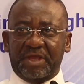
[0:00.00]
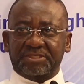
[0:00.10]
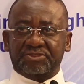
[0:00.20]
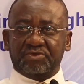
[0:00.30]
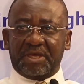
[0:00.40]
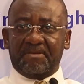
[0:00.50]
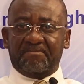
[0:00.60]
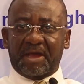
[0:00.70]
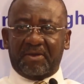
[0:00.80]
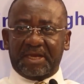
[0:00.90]
ways to
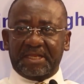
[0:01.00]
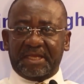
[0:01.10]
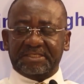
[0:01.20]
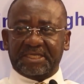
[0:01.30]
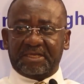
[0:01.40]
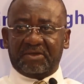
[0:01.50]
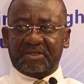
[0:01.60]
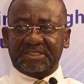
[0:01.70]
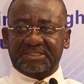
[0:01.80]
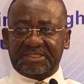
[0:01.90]
empower their internal
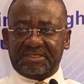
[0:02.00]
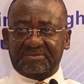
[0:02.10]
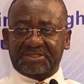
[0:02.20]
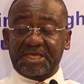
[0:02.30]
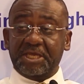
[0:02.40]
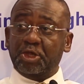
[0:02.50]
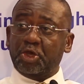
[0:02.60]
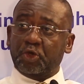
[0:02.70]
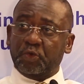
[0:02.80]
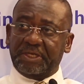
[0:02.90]
audit teams,
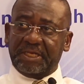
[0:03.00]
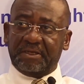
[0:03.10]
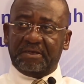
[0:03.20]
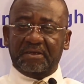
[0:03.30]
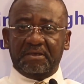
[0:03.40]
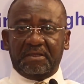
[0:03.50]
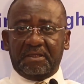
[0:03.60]
including